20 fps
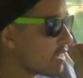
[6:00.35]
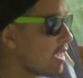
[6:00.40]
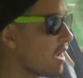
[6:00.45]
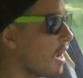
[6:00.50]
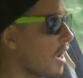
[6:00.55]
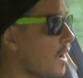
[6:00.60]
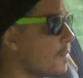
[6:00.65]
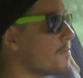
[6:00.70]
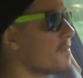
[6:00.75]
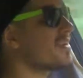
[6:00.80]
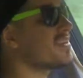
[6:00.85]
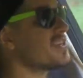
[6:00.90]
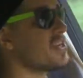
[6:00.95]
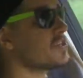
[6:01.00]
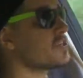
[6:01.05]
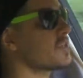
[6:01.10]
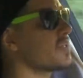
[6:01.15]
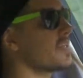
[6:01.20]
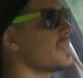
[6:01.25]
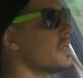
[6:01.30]
But
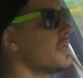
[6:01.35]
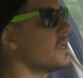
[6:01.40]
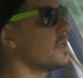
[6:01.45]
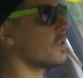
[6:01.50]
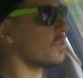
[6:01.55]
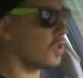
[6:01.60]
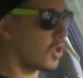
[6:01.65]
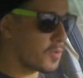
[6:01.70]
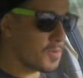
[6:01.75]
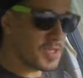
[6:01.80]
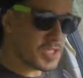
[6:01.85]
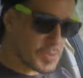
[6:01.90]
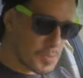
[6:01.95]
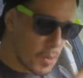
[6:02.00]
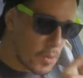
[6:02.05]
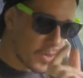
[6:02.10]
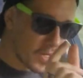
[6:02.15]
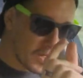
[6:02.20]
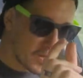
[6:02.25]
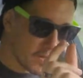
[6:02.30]
essentially, a little bit
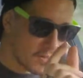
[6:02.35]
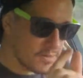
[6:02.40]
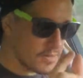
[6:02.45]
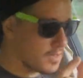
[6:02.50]
sportier,